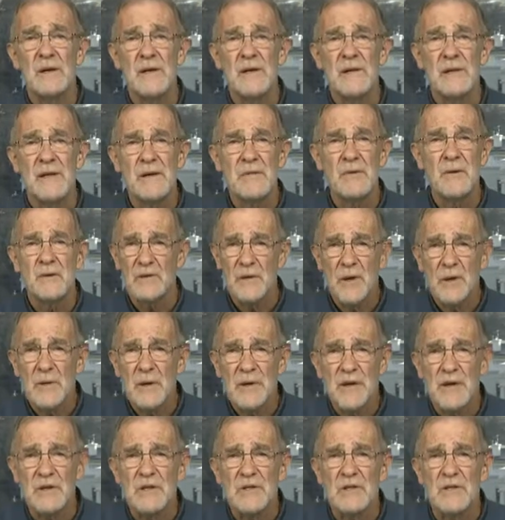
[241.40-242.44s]
They won't know
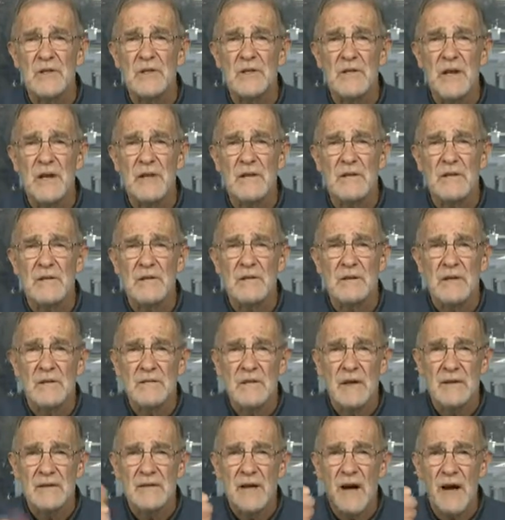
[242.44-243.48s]
what I just said,
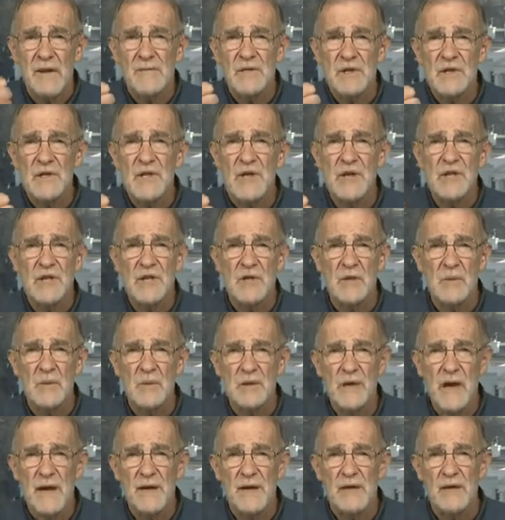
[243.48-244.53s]
that the conversations were
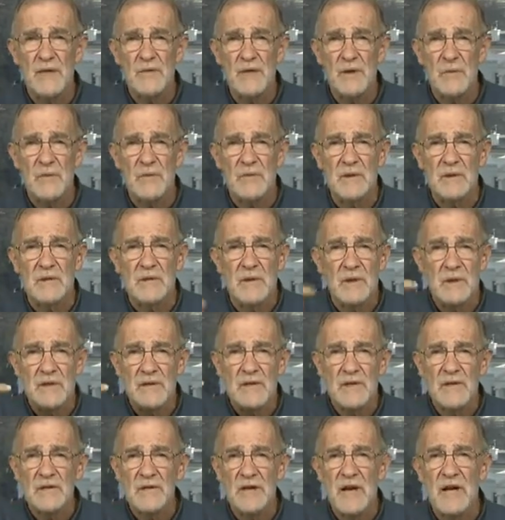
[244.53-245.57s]
not encrypted.
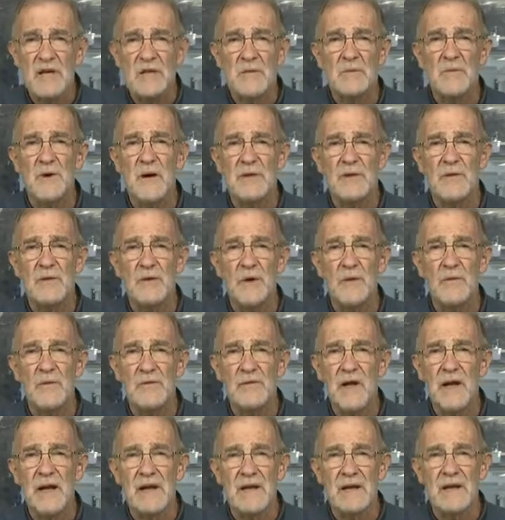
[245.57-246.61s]
These guys were on the
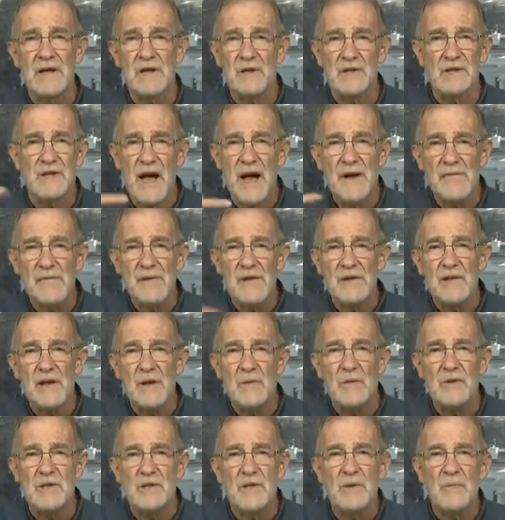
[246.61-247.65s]
no-fly list. Everything
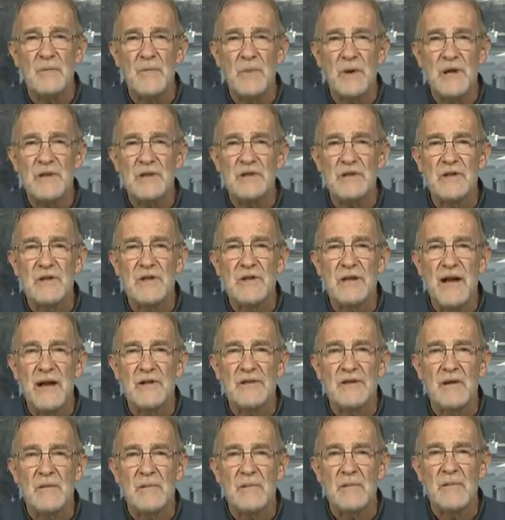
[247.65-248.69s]
was in place to
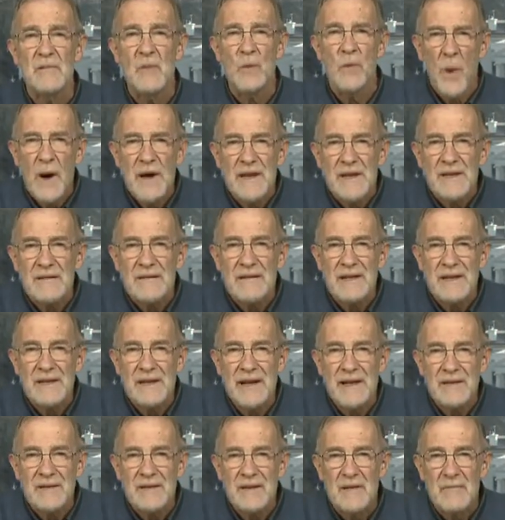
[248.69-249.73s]
get them. Why didn't they
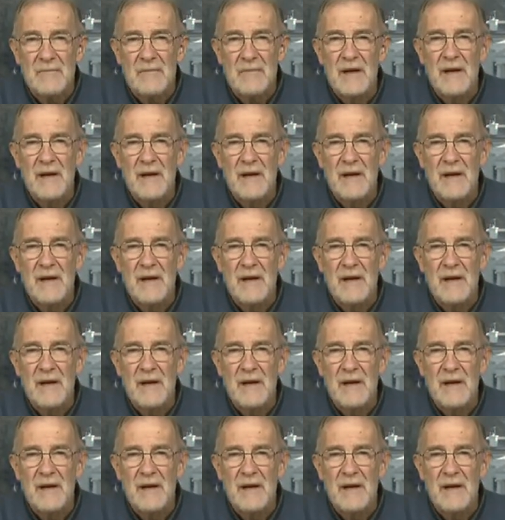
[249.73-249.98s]
get them?